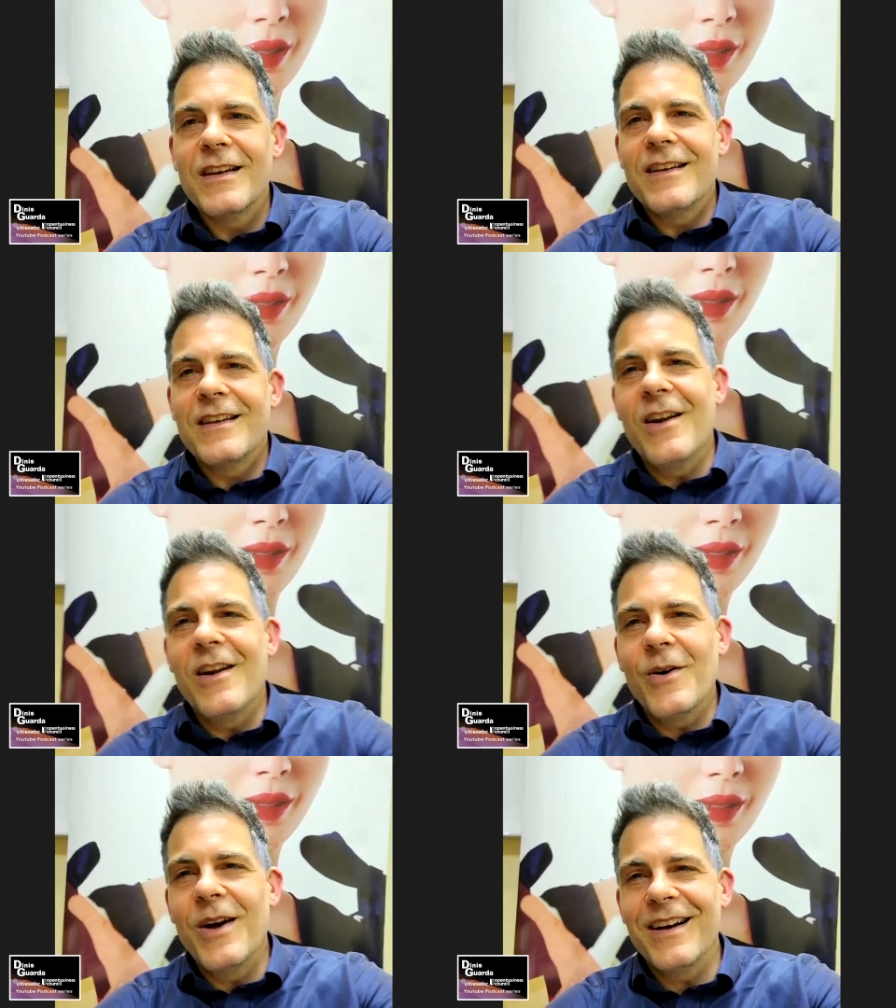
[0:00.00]
you
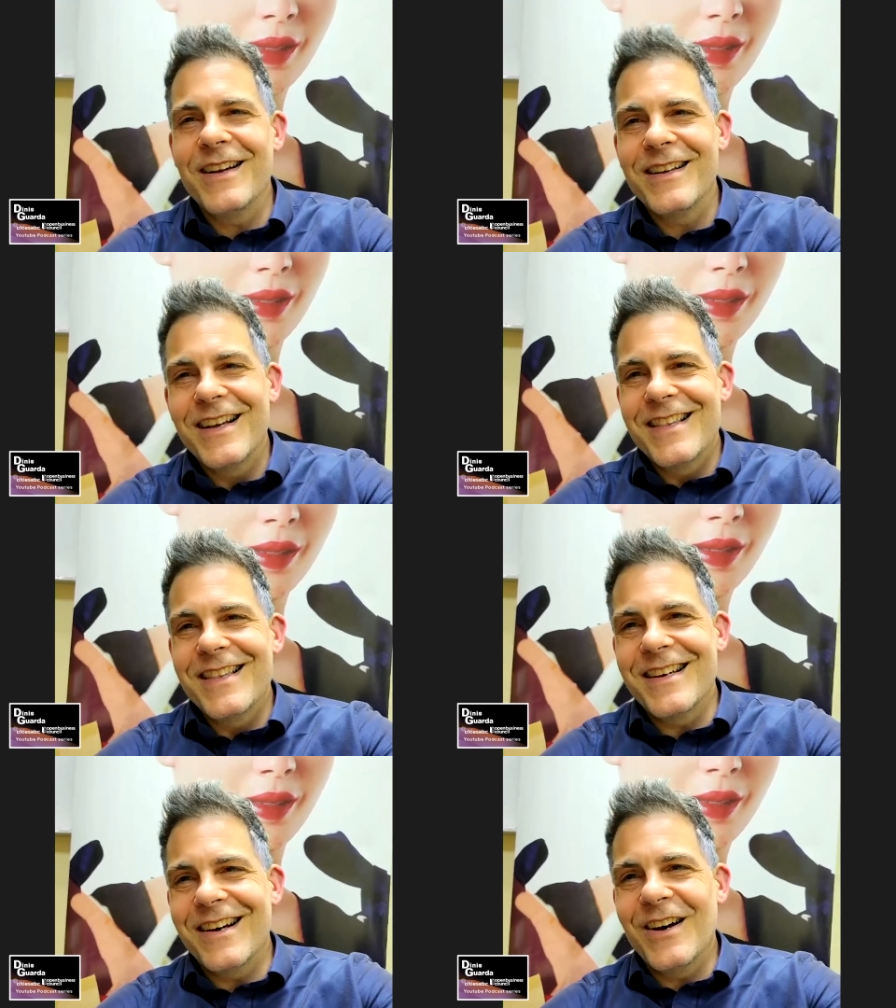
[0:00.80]
know,
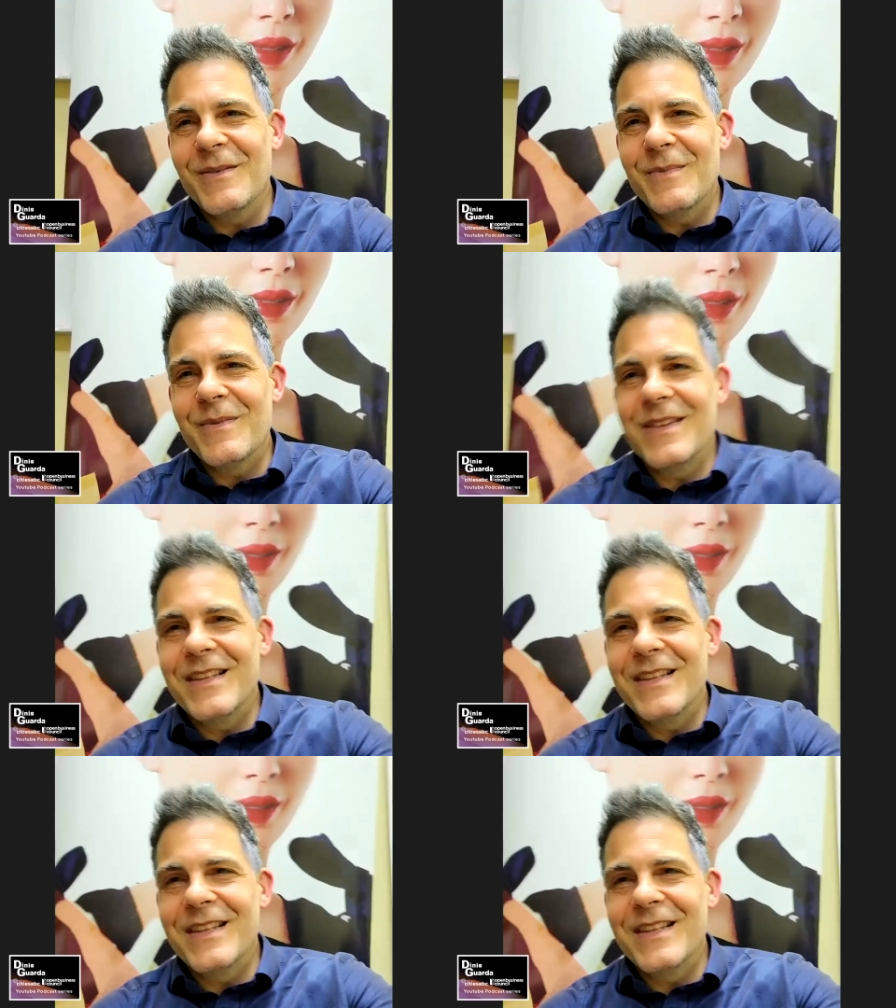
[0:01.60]
the